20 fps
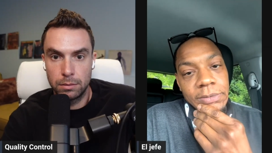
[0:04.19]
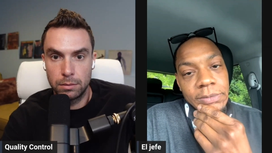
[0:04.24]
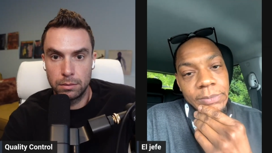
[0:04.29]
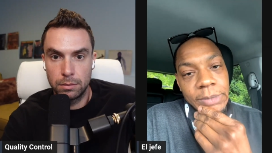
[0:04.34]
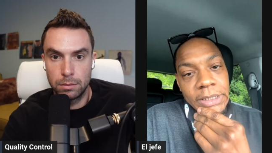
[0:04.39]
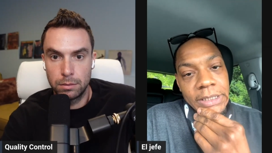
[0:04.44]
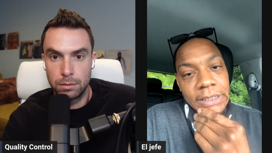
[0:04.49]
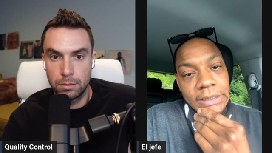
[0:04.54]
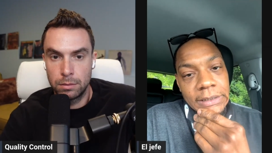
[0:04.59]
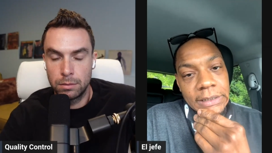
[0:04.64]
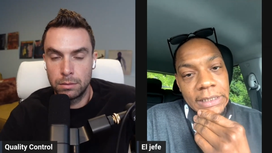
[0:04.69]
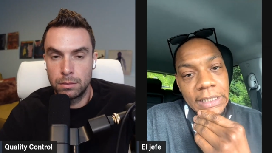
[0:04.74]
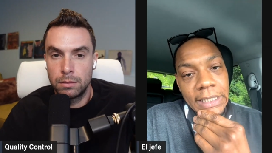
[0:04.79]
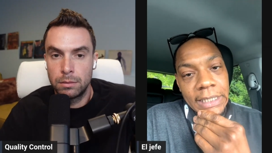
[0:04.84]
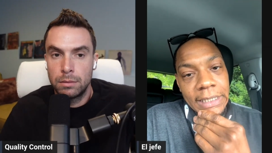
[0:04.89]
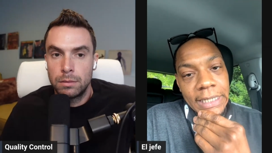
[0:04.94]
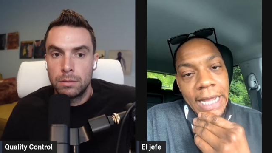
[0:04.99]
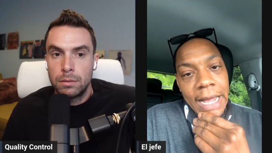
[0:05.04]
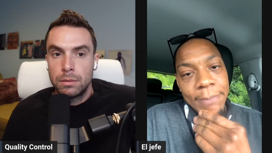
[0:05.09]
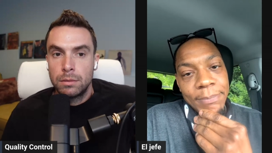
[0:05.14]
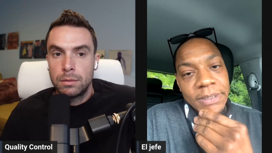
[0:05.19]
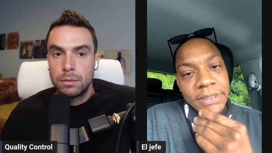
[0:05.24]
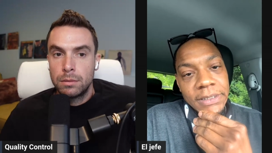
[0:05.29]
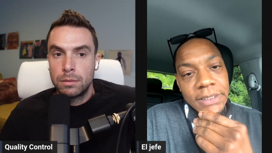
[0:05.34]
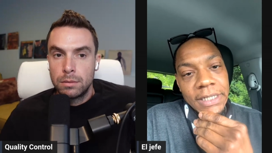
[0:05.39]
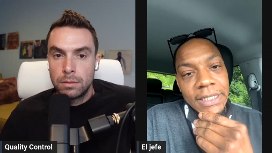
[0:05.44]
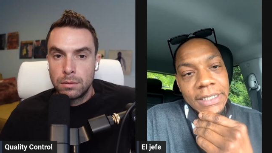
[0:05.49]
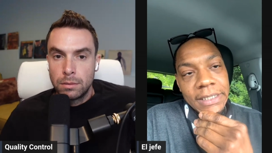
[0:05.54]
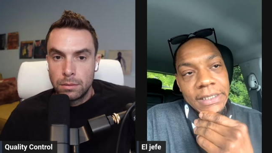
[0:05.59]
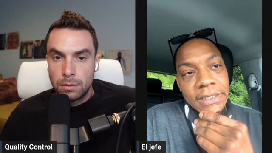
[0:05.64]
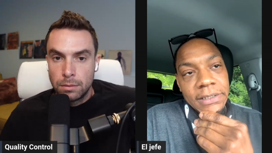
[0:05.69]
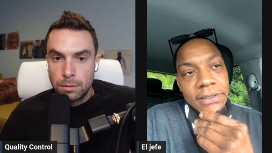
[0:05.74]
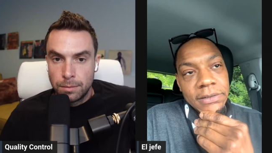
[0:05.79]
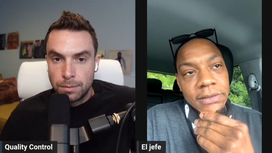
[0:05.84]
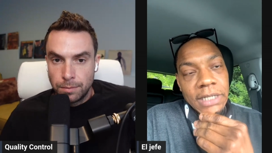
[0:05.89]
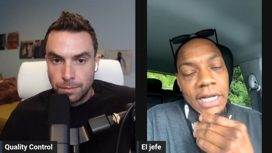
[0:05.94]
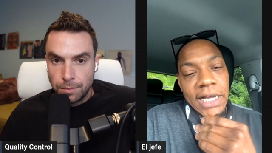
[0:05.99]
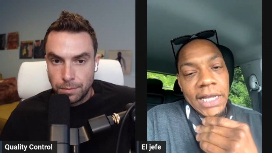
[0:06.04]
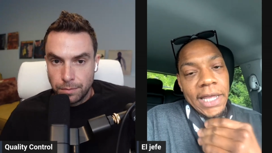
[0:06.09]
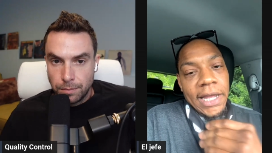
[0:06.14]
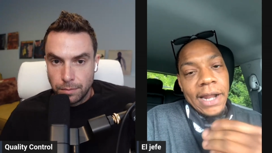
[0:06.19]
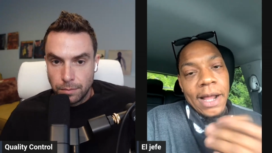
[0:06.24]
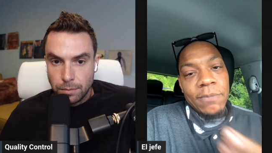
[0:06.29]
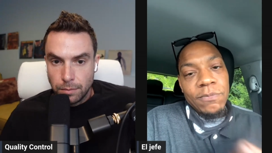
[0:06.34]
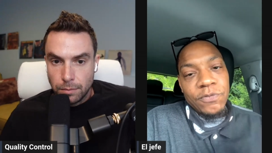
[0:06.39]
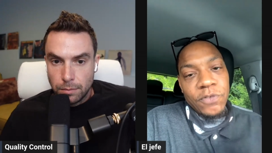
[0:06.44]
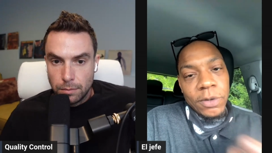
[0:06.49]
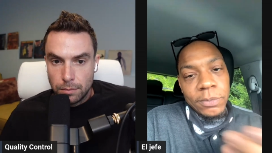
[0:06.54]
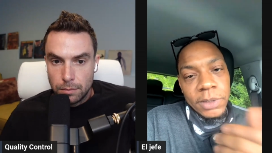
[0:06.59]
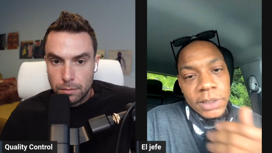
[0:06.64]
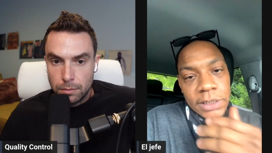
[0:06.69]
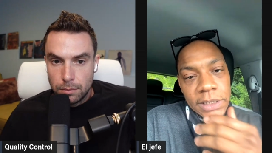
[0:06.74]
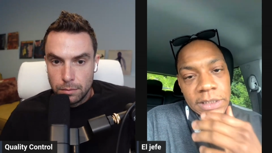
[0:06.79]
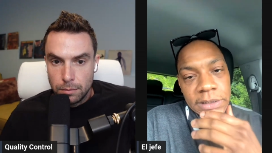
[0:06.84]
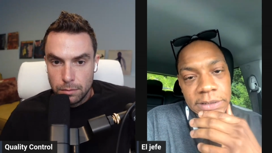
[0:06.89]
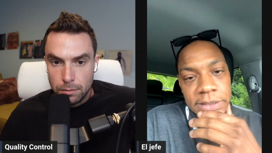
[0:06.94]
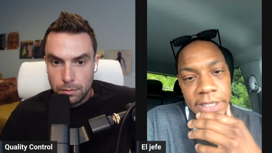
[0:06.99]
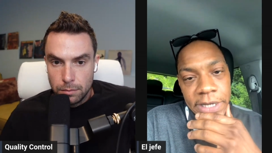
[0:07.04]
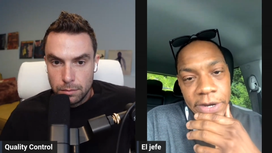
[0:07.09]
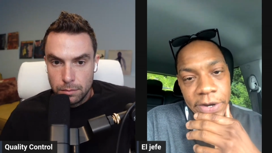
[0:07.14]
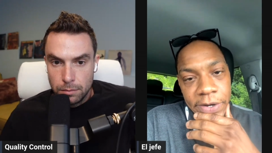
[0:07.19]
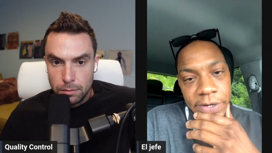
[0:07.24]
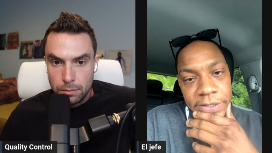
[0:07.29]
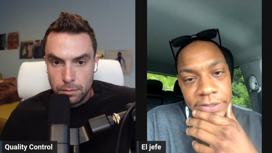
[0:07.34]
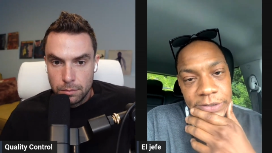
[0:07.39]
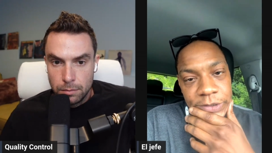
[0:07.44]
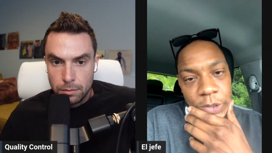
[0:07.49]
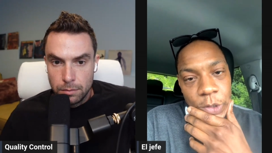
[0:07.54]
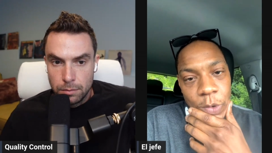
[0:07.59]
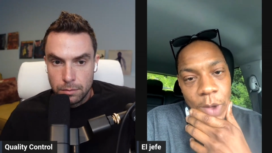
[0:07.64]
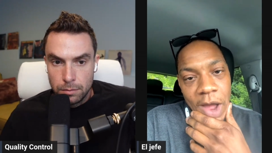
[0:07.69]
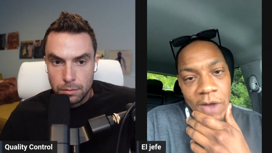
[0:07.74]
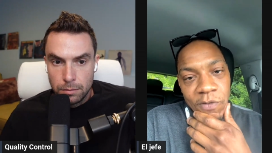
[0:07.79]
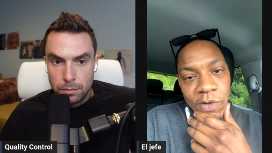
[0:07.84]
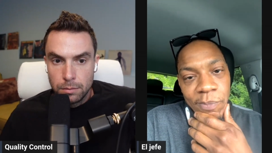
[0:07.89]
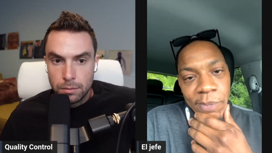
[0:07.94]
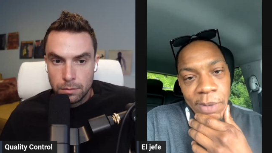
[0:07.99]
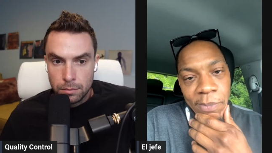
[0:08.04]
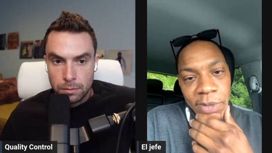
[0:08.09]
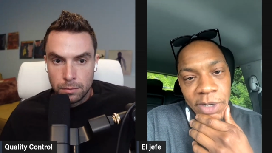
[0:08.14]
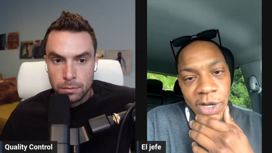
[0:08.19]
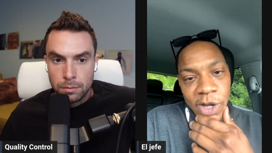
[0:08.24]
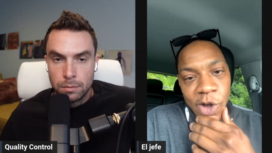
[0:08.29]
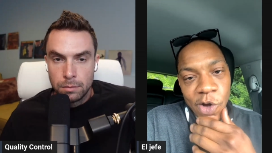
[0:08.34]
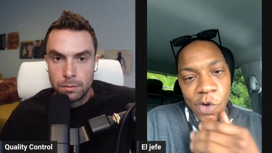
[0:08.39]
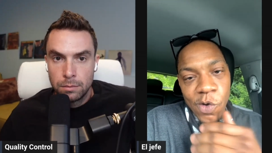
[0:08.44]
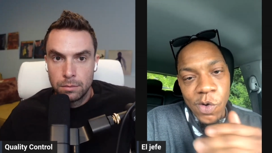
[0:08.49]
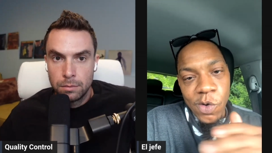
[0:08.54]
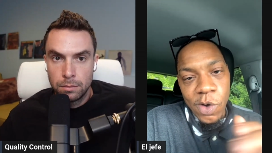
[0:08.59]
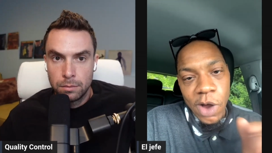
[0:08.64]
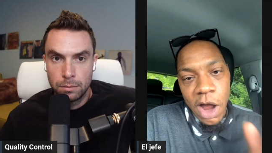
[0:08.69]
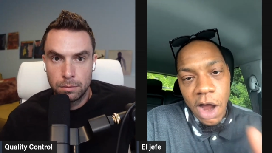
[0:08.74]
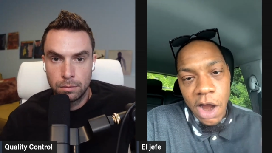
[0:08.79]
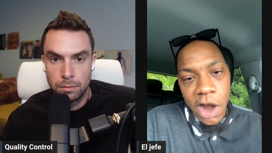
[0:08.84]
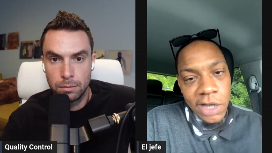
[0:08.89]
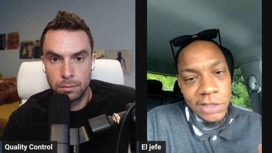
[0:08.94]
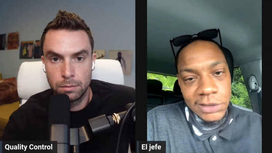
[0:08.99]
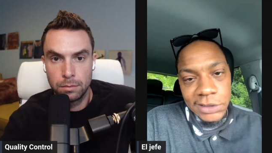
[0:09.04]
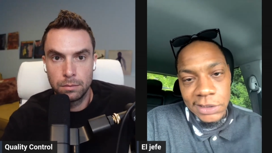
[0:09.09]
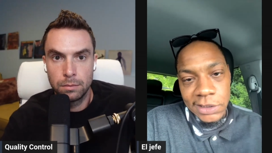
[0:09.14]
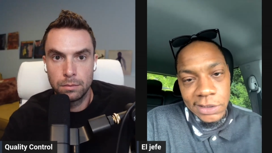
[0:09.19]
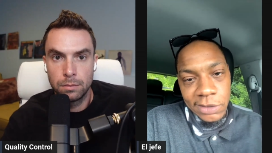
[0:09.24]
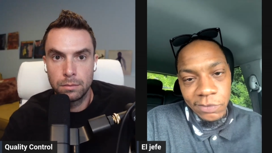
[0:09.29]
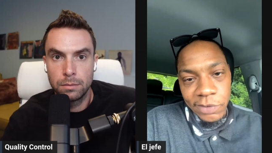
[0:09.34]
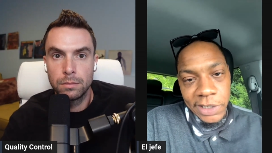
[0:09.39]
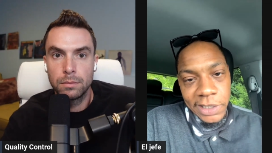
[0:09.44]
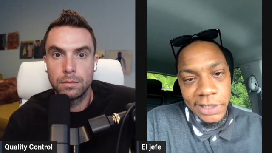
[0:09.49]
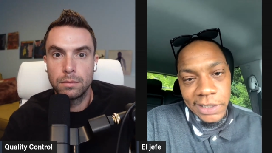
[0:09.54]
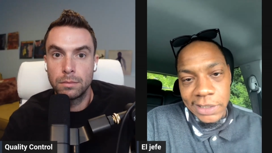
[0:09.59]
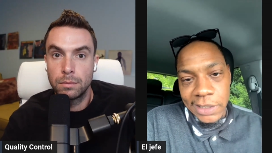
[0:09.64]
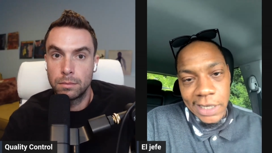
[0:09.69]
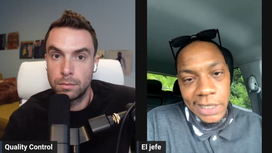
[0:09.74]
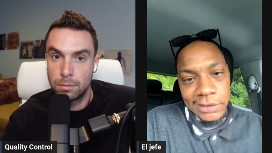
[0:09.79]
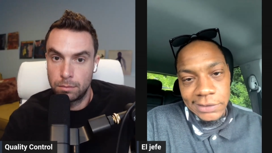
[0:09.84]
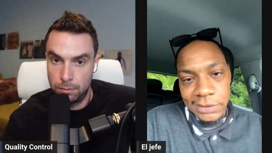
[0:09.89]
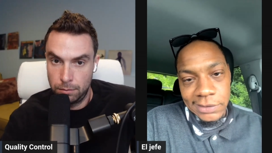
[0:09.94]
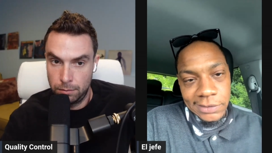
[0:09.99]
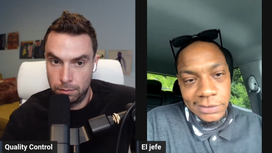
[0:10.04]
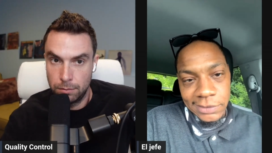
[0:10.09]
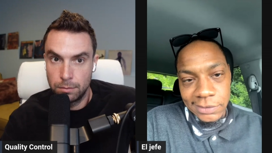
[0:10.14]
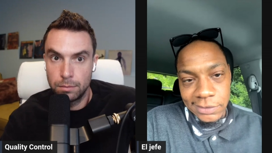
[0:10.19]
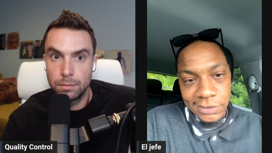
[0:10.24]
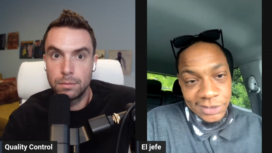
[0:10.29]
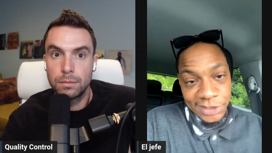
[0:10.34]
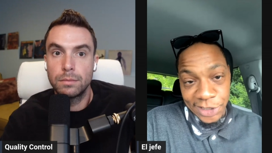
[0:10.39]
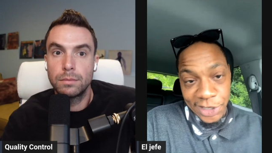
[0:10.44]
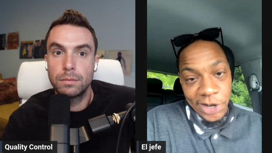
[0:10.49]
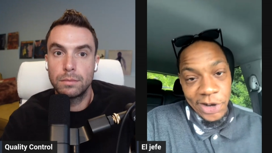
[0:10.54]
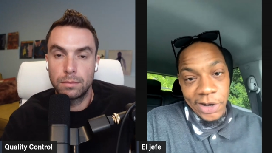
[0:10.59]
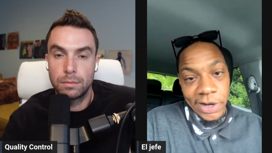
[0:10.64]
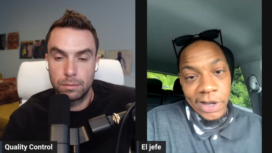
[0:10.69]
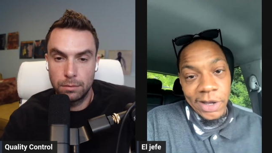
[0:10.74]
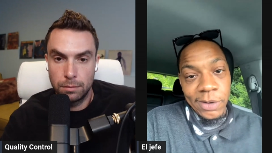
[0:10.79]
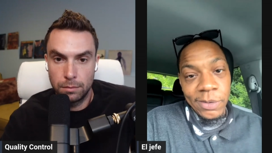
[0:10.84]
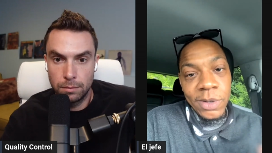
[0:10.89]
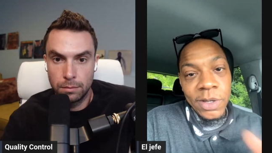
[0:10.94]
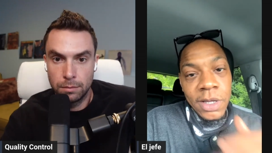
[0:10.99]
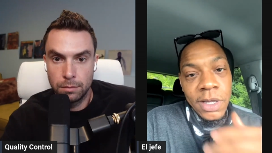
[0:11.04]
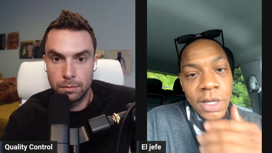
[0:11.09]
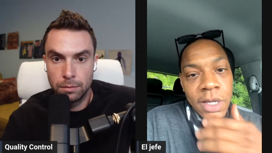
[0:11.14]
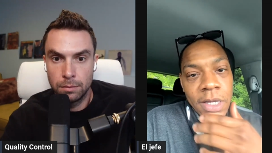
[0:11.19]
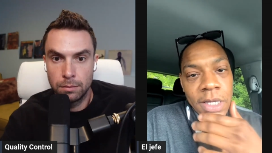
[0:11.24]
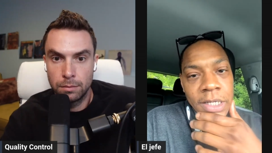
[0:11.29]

Speaker 1: Because again, I'm a uh, again I'm from the DC area, so I mm-hmm. remember the whole RG three Cousins scenario. Mm-hmm.